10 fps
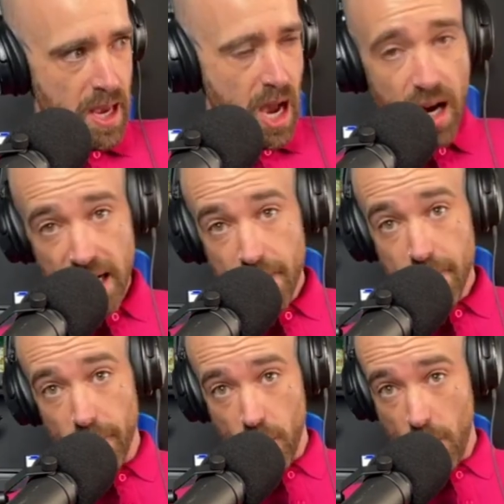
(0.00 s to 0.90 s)
I'm going to level
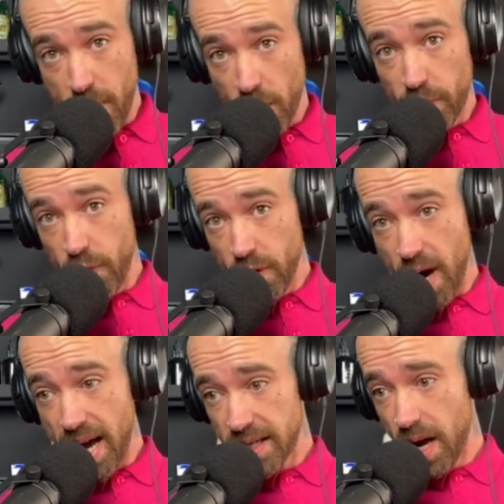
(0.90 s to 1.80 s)
with you, I'll be honest with you
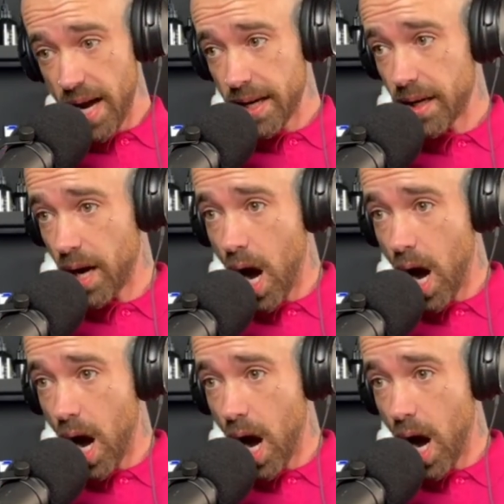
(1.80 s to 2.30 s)
guys, like,